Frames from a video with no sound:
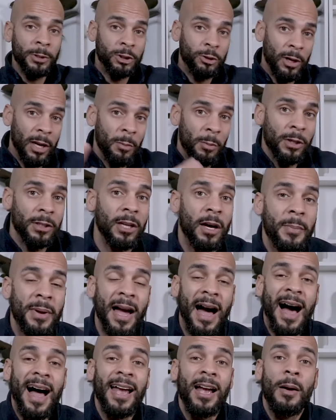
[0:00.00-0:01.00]
Welcome to Trading with a
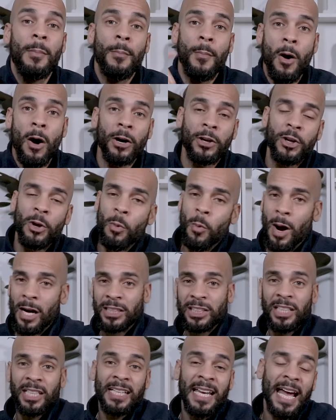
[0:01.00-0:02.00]
Dummy. I am Mark. You're
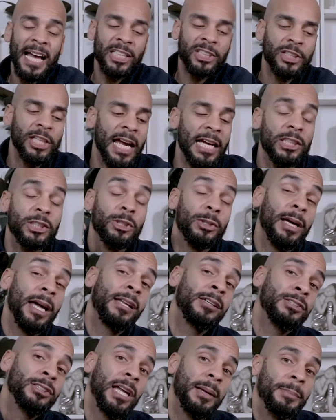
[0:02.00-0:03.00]
watching an educational
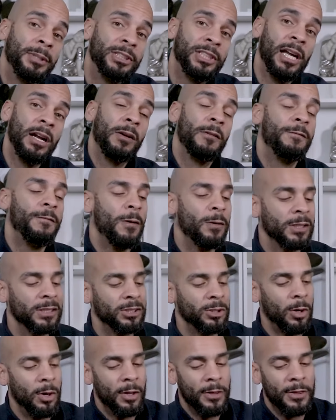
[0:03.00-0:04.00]
entertainment channel focused